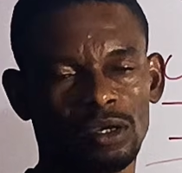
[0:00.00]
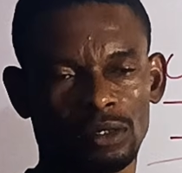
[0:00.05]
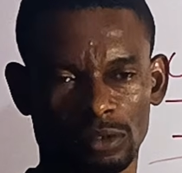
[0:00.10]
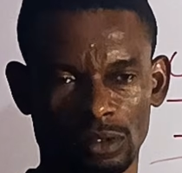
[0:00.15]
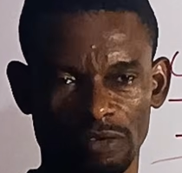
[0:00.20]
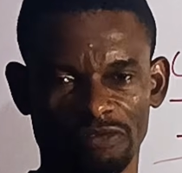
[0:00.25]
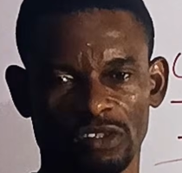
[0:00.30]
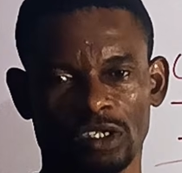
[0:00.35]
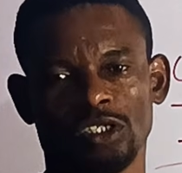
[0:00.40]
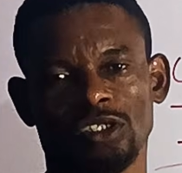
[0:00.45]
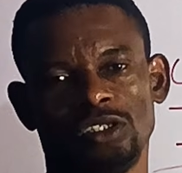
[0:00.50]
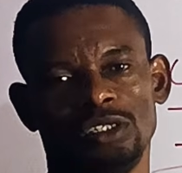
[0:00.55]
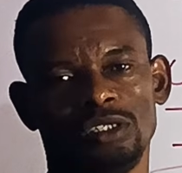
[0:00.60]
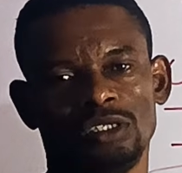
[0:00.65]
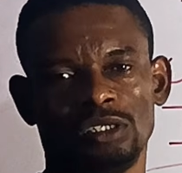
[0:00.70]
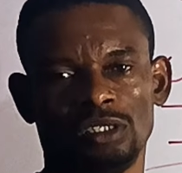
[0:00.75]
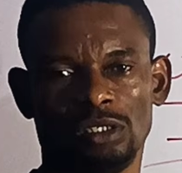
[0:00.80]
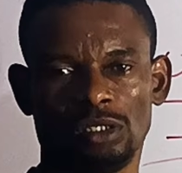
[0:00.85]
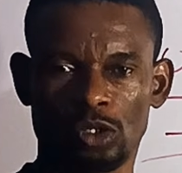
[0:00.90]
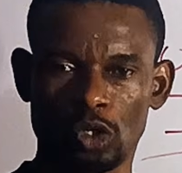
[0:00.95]

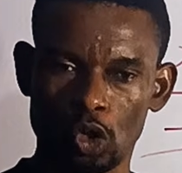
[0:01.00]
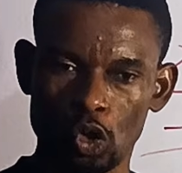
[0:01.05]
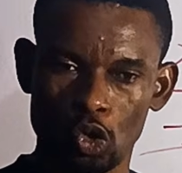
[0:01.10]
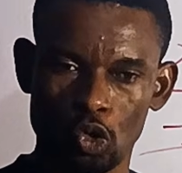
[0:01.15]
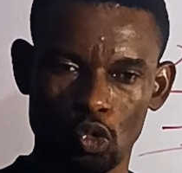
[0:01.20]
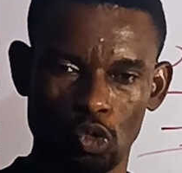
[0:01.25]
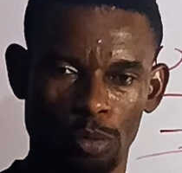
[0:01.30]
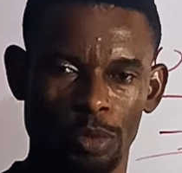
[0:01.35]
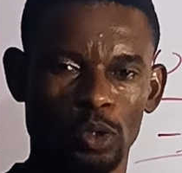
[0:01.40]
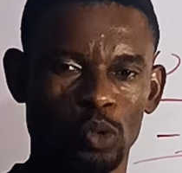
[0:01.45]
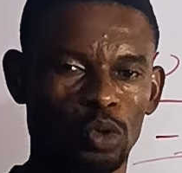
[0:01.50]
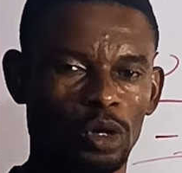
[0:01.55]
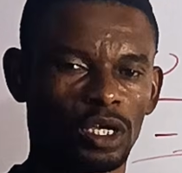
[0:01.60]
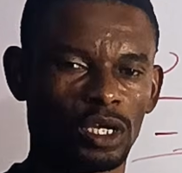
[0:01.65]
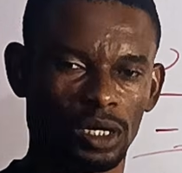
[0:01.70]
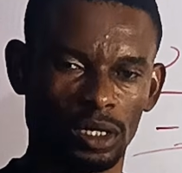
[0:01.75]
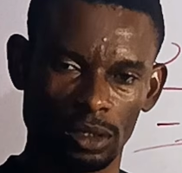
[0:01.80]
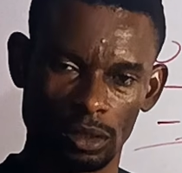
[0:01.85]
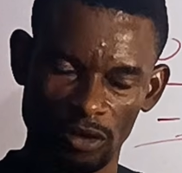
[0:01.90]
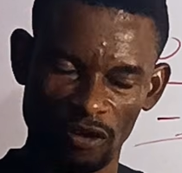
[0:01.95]
Rev360 will be
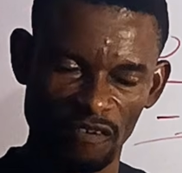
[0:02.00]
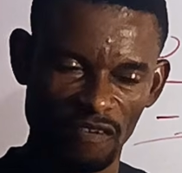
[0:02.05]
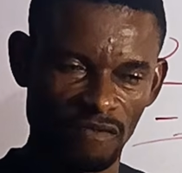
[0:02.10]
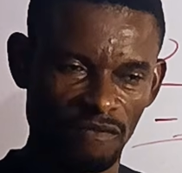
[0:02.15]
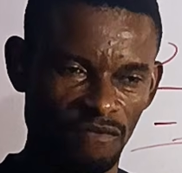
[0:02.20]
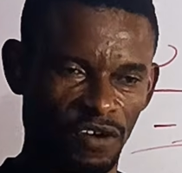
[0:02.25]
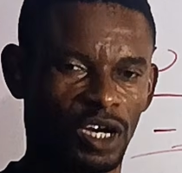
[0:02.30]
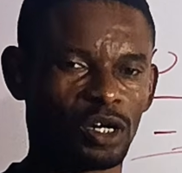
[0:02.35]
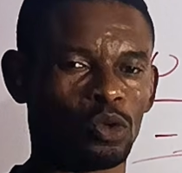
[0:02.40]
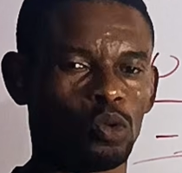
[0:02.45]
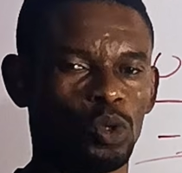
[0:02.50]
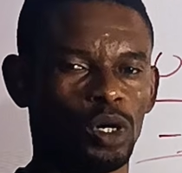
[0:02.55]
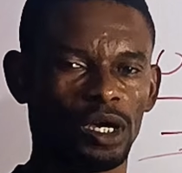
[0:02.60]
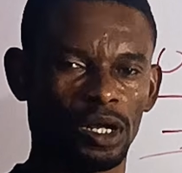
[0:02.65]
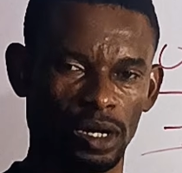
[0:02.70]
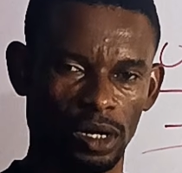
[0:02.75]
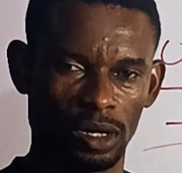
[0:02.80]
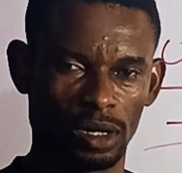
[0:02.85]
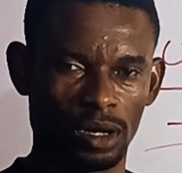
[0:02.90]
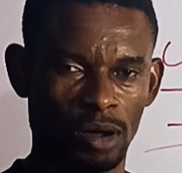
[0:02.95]
working very
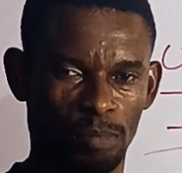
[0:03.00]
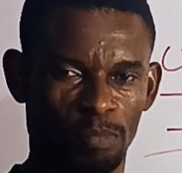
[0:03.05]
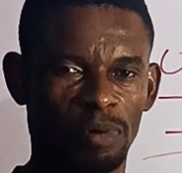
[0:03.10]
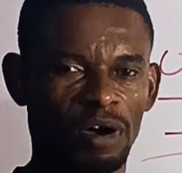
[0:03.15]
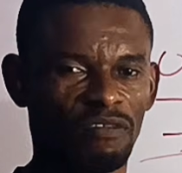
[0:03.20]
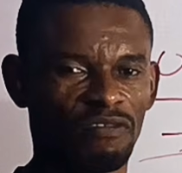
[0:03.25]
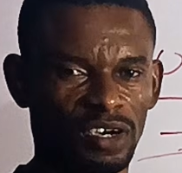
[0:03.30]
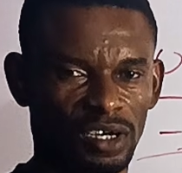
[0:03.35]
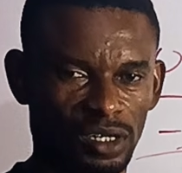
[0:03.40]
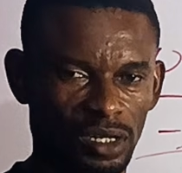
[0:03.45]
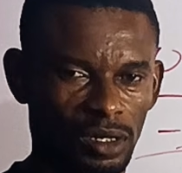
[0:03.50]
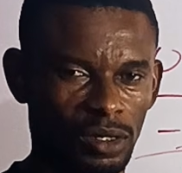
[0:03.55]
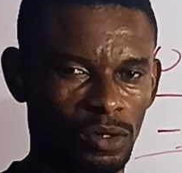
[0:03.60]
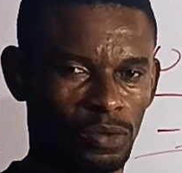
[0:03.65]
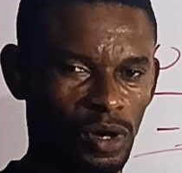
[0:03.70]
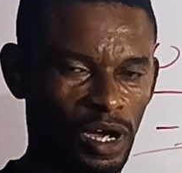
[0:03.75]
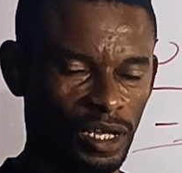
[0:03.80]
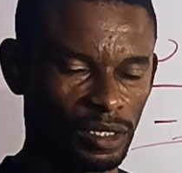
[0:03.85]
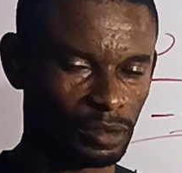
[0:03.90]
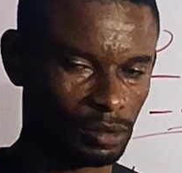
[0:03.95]
well and perfectly,
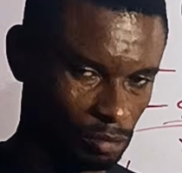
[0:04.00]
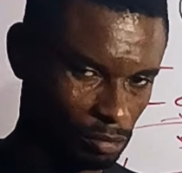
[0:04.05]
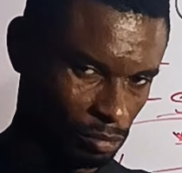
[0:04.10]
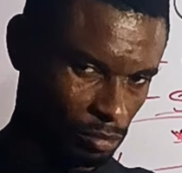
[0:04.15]
right?